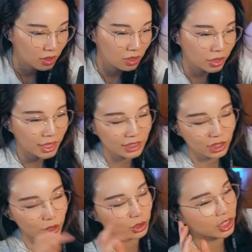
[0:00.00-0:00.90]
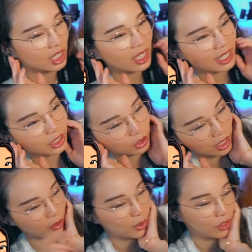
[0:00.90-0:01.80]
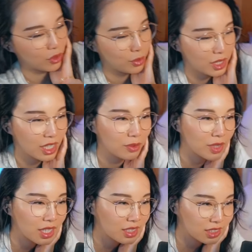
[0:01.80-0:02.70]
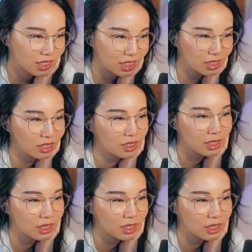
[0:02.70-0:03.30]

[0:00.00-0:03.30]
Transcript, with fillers: Okay, so shall I try a PvP? I'm kind of scared.